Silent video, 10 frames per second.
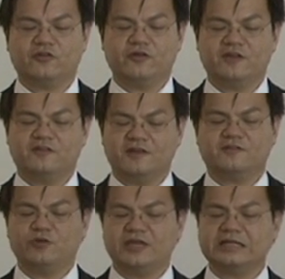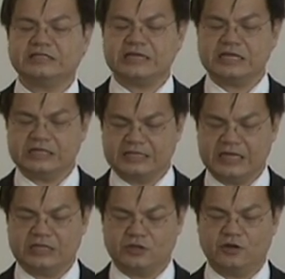So it's pretty clear
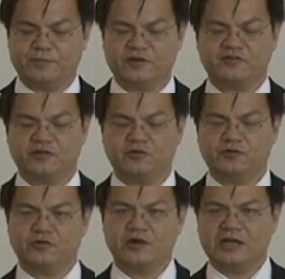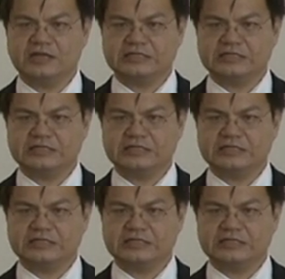that a person who